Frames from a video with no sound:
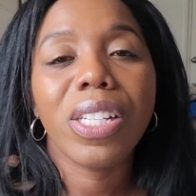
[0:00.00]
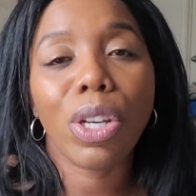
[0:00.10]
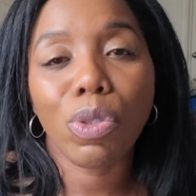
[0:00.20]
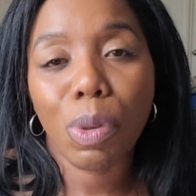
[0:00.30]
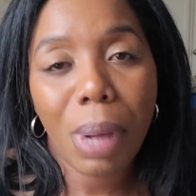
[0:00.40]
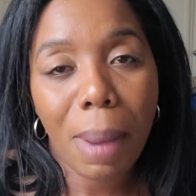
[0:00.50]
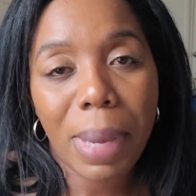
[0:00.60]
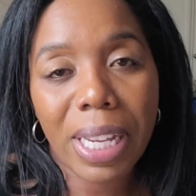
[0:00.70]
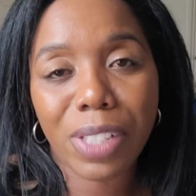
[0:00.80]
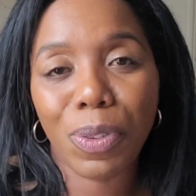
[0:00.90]
Those were my
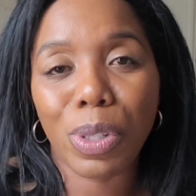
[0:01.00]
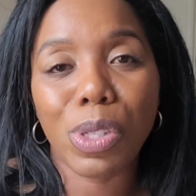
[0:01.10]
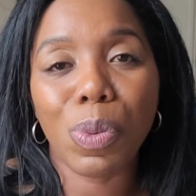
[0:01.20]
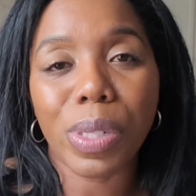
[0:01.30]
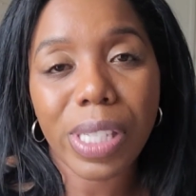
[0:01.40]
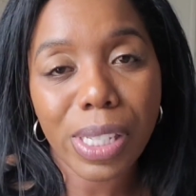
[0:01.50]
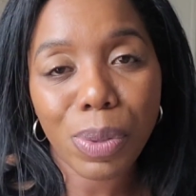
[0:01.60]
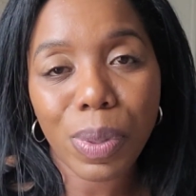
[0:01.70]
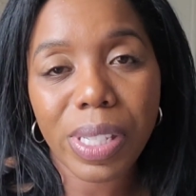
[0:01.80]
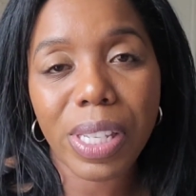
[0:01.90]
makes for
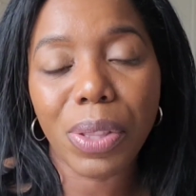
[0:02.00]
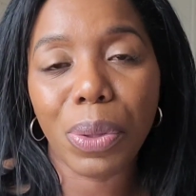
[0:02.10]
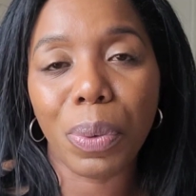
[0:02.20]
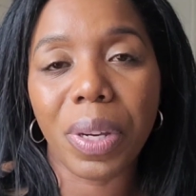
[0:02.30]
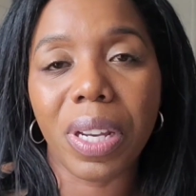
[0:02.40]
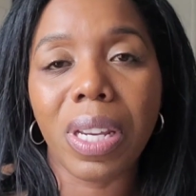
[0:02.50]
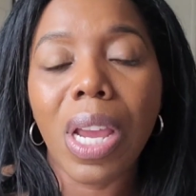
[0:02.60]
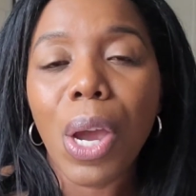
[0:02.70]
2023.